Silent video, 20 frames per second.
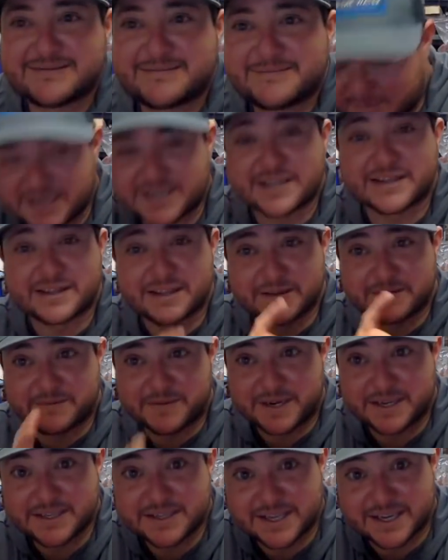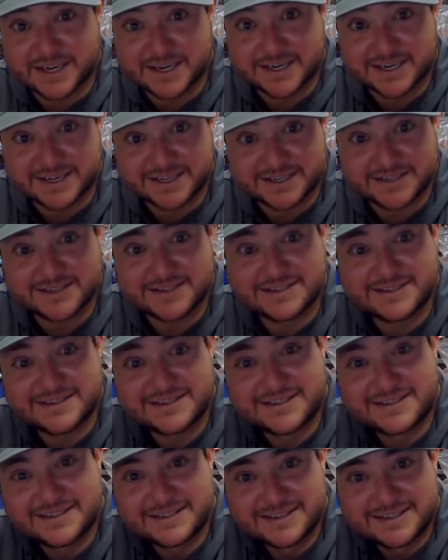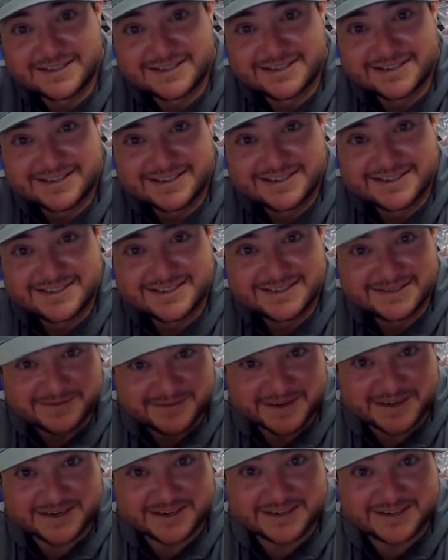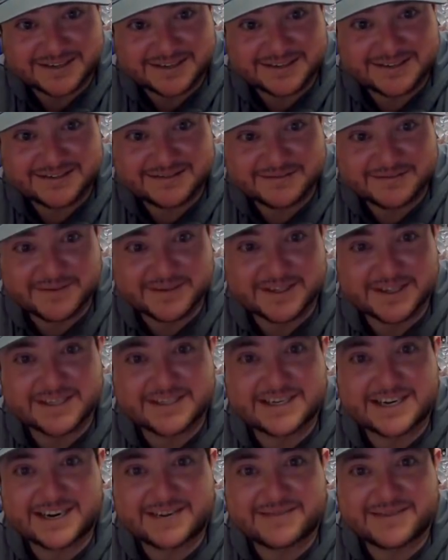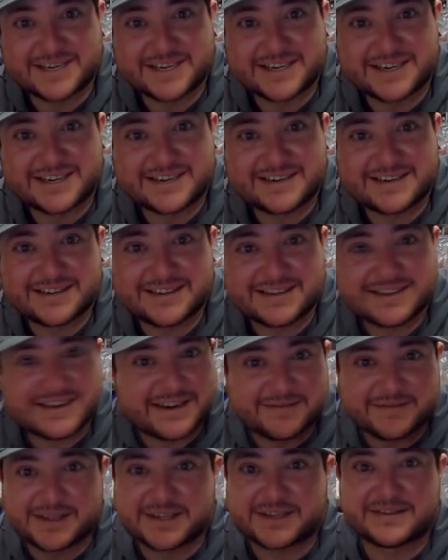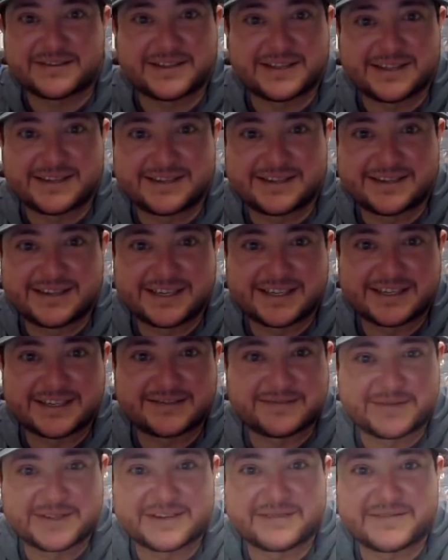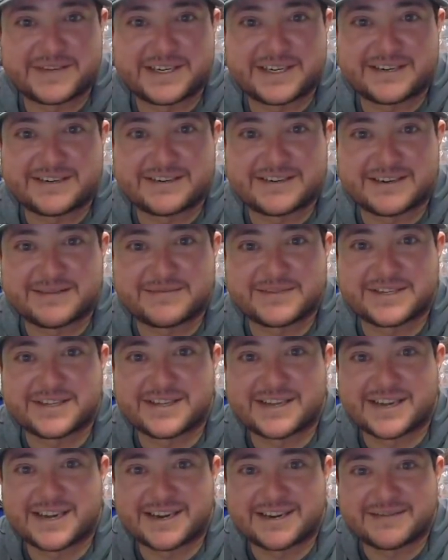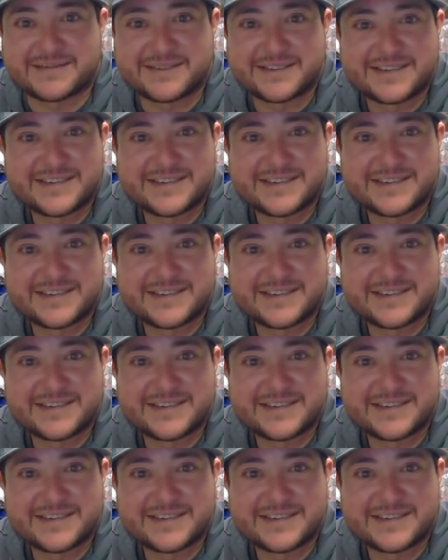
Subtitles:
But the fun thing is, for this time of year, this is when the vineyard comes alive.